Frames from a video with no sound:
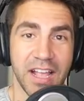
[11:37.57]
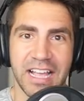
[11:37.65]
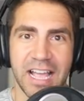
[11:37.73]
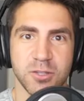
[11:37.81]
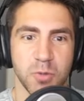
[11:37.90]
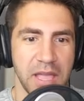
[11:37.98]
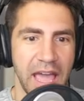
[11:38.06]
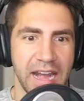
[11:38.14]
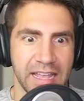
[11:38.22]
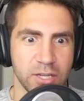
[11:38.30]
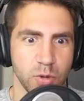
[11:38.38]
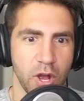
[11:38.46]
Guys, we gotta
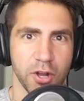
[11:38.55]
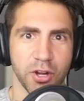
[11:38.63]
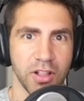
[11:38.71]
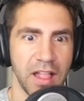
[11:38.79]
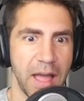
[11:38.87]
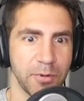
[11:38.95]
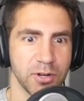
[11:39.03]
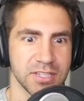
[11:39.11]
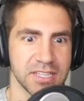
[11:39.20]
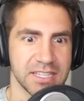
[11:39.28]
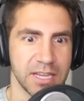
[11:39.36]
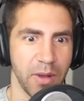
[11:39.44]
get to one hundred kilometers
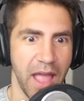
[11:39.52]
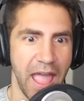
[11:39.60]
and see what